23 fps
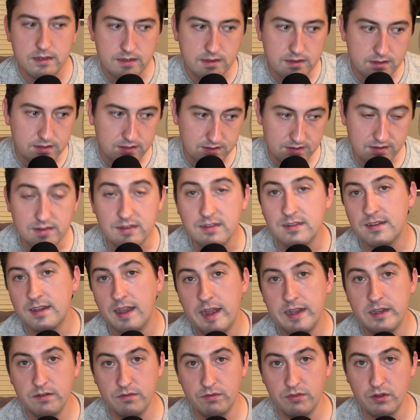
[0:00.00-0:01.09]
This is
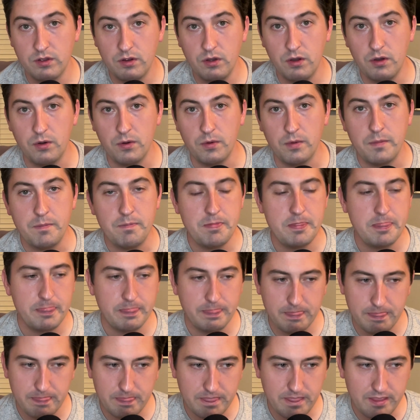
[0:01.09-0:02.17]
kind of the goal.
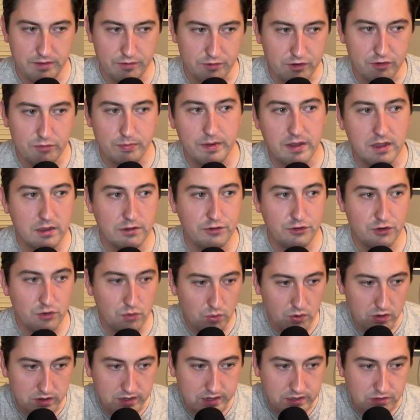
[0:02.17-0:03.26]
Just because you're
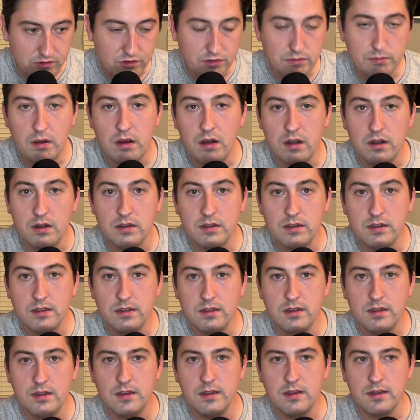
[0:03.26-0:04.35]
working smart
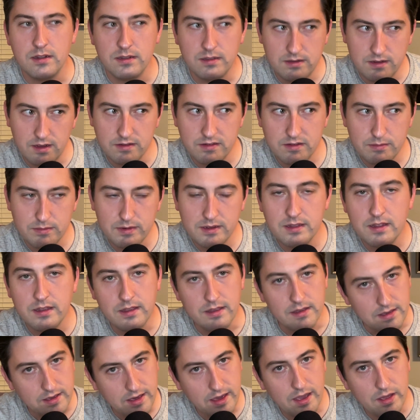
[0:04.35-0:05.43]
doesn't mean that
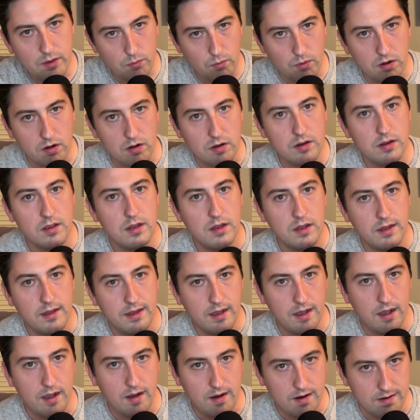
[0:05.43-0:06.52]
you can't work
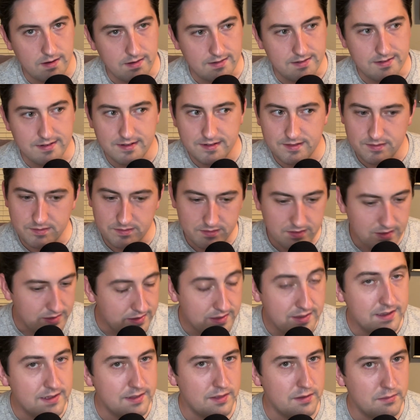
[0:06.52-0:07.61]
hard.
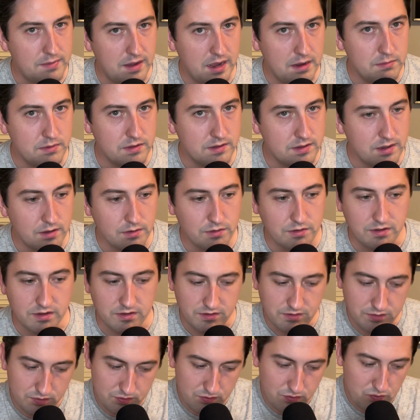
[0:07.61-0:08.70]
Again, the Bible tells
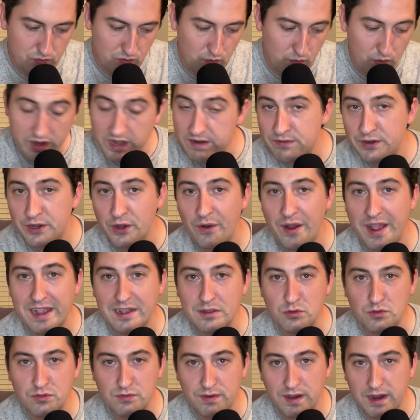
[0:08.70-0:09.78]
us, whatever your
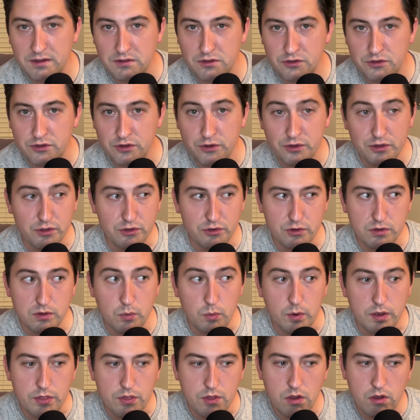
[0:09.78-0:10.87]
hands find to do, you do it
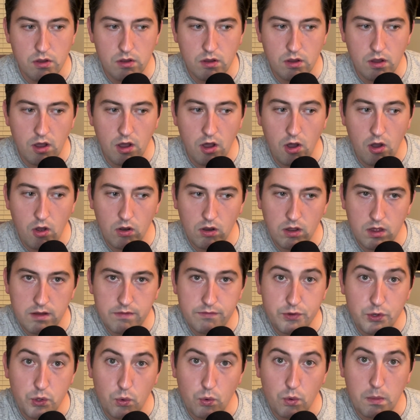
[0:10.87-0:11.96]
with all of
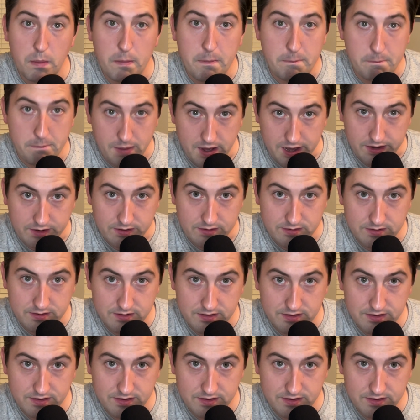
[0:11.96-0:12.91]
your might,